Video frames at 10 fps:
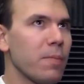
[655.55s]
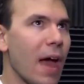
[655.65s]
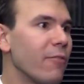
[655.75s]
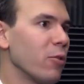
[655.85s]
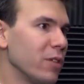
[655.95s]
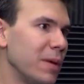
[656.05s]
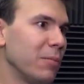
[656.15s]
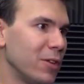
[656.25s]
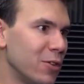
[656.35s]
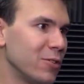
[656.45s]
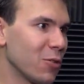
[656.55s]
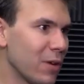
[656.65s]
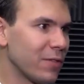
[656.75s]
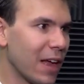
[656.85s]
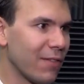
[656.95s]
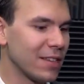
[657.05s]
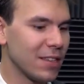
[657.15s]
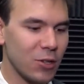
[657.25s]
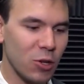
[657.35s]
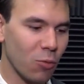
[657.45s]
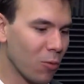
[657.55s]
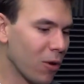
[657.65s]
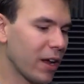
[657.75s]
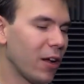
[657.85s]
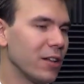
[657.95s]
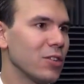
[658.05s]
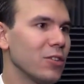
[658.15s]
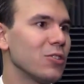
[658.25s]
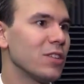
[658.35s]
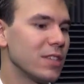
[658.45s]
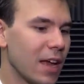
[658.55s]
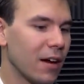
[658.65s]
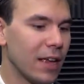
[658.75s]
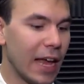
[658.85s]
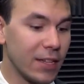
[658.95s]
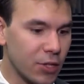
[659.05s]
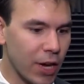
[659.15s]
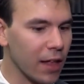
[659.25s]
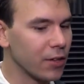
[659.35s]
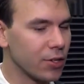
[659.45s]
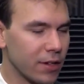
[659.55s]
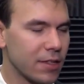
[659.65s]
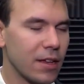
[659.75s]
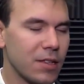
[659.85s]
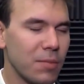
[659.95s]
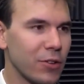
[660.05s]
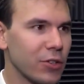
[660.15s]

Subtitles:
everyone to be able to use the Rift, obviously, so we're working on solutions there. It's a challenge. It's a major